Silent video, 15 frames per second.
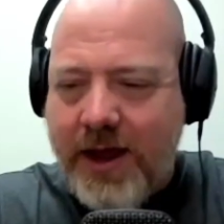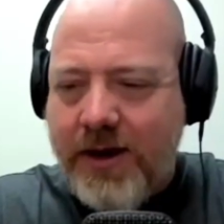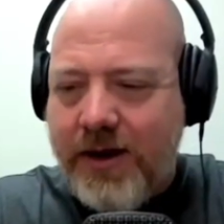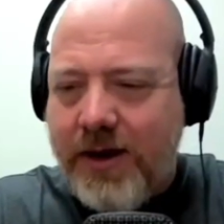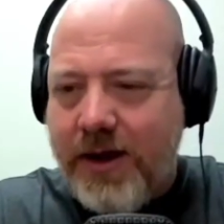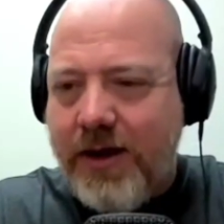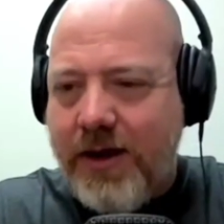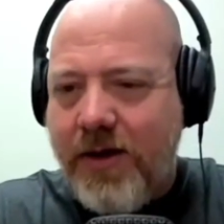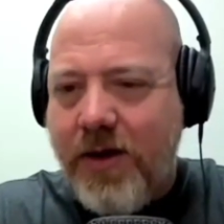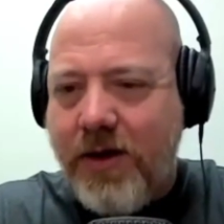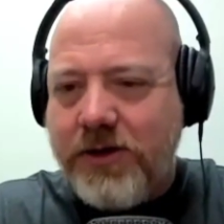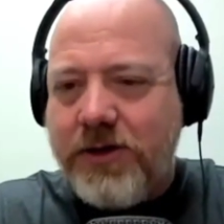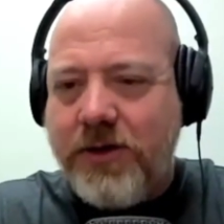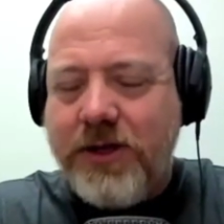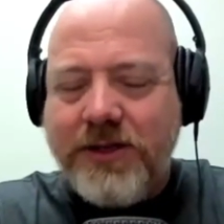and uh,
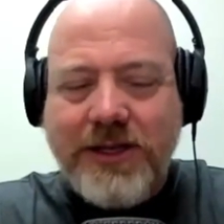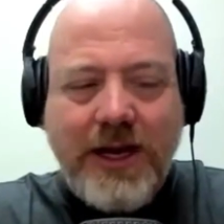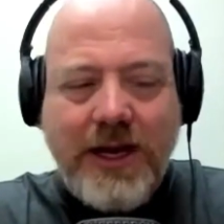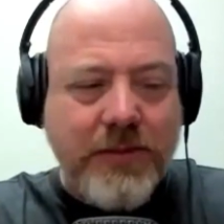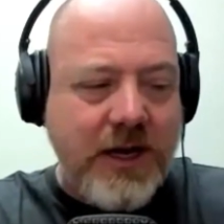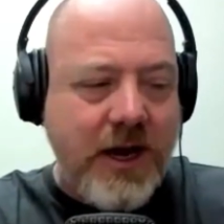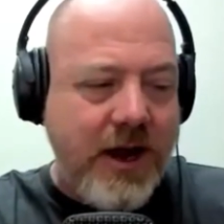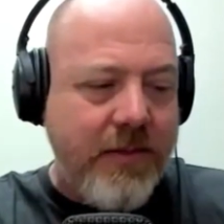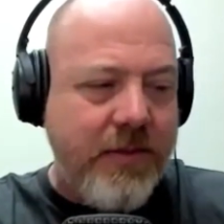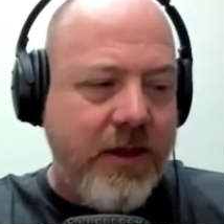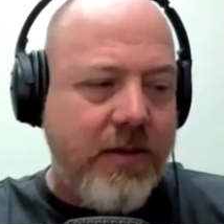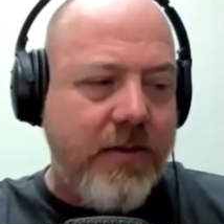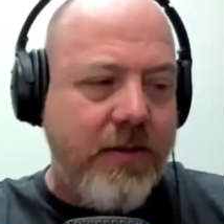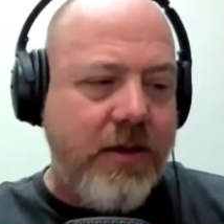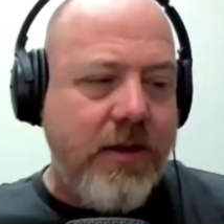also at the same time
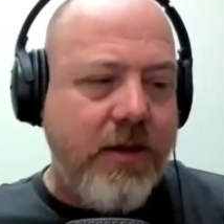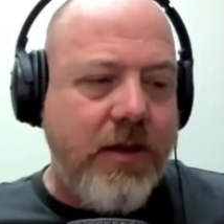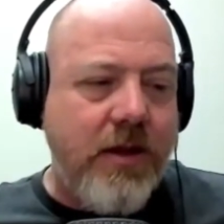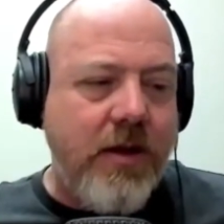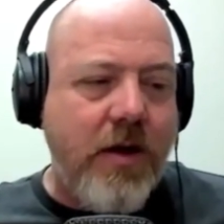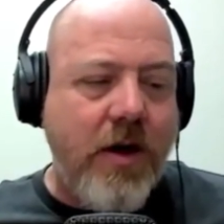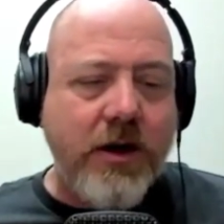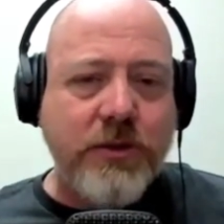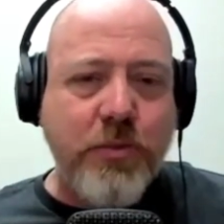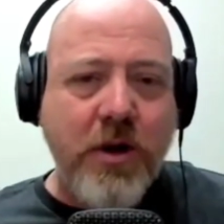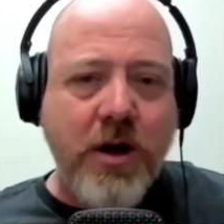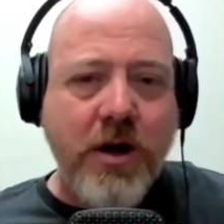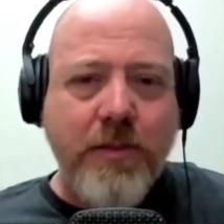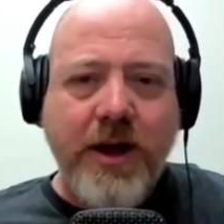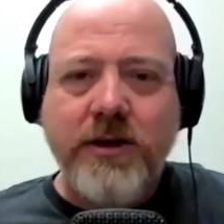the the hardest
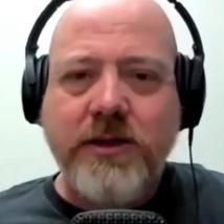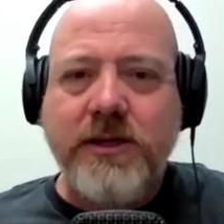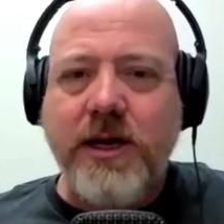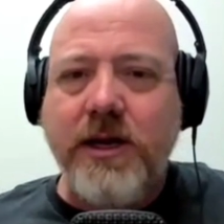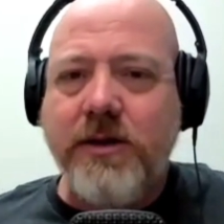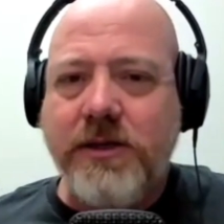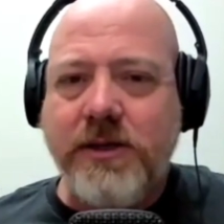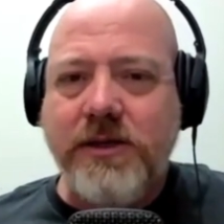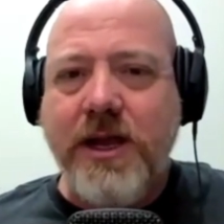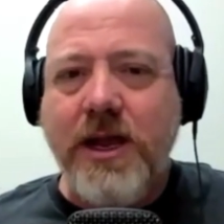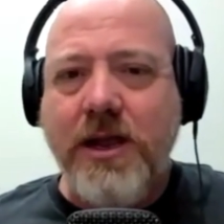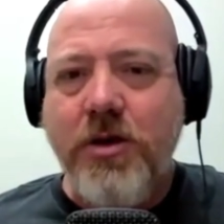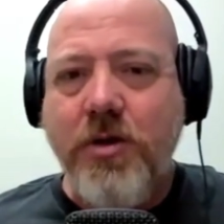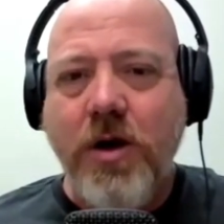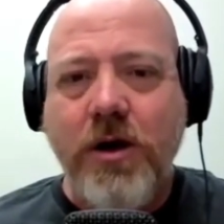part about sales is
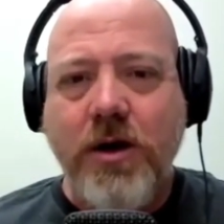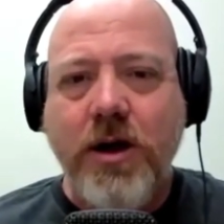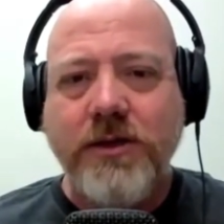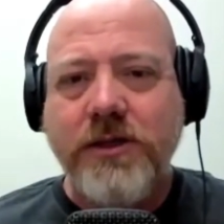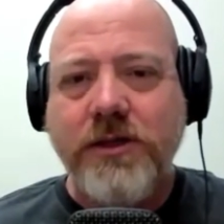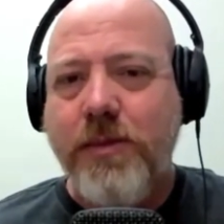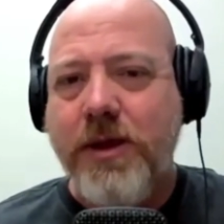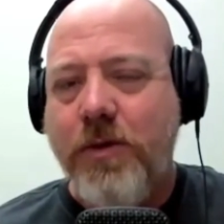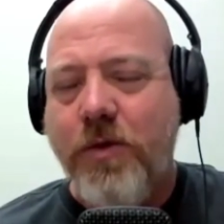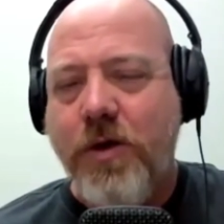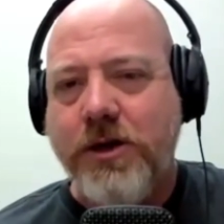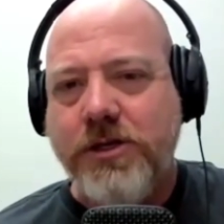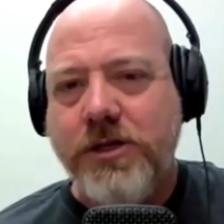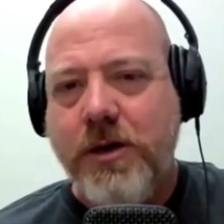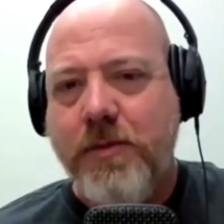that you are constantly being
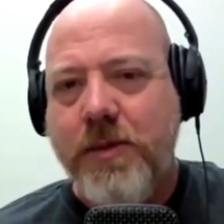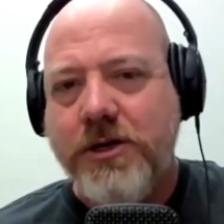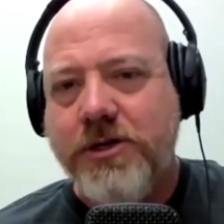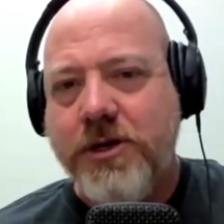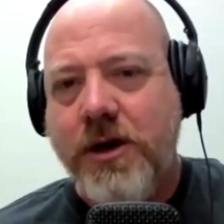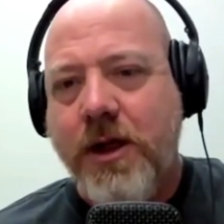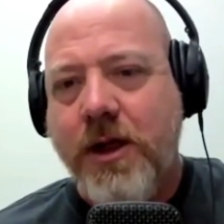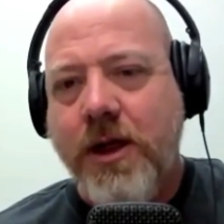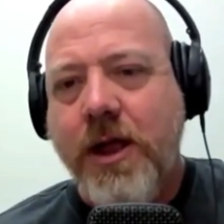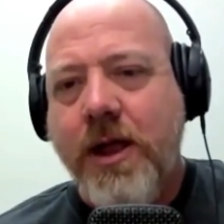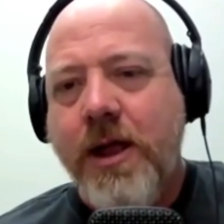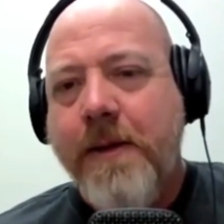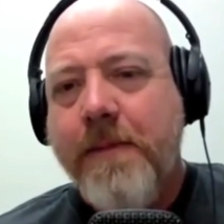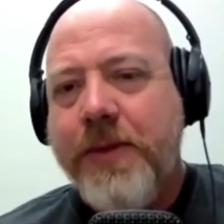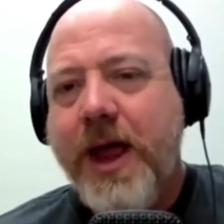watched and measured.
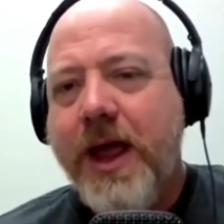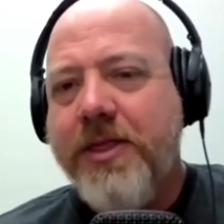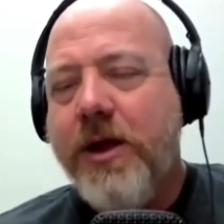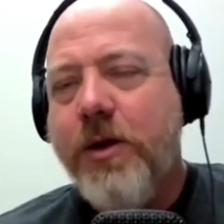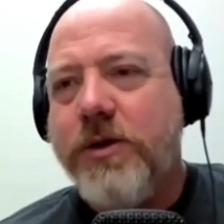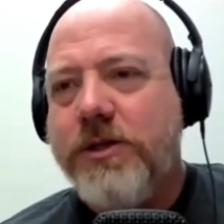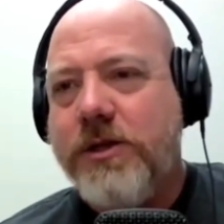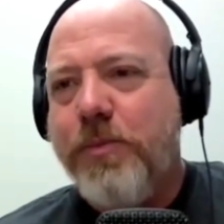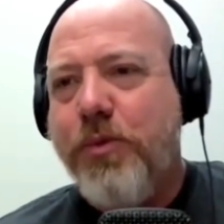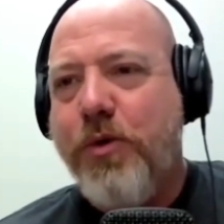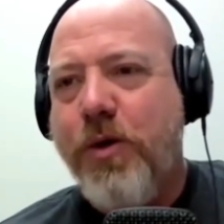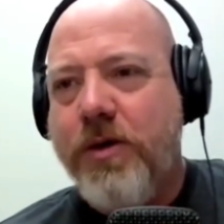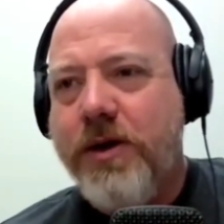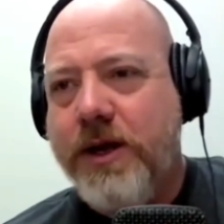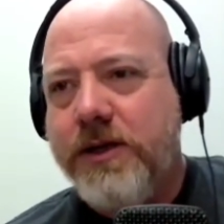I think what's
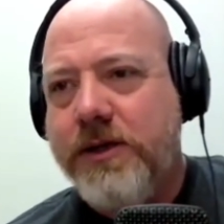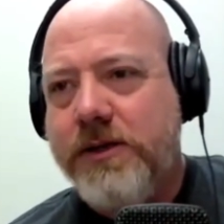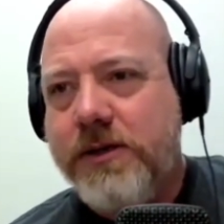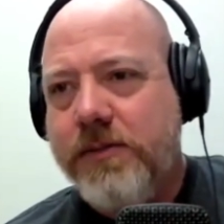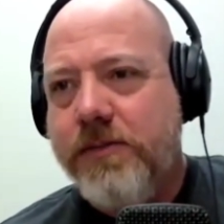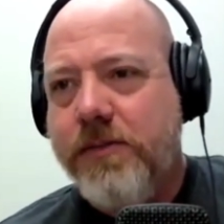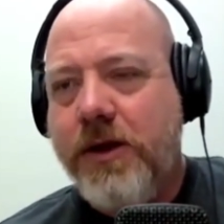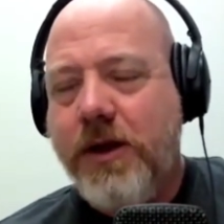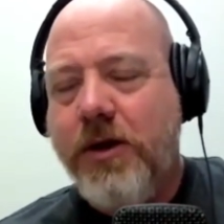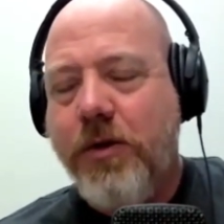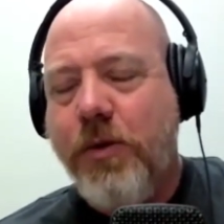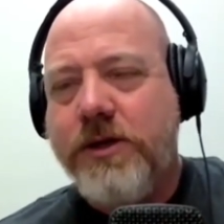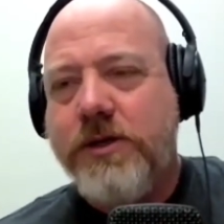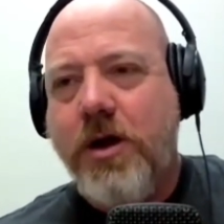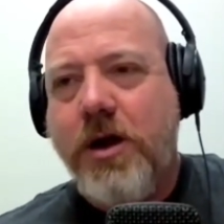important is, you know,
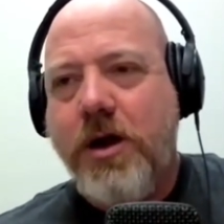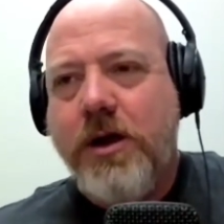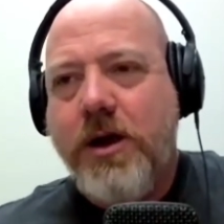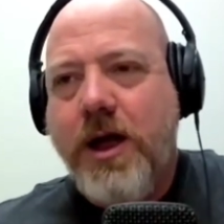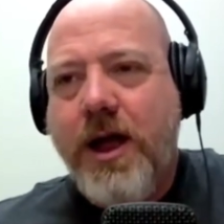we talk,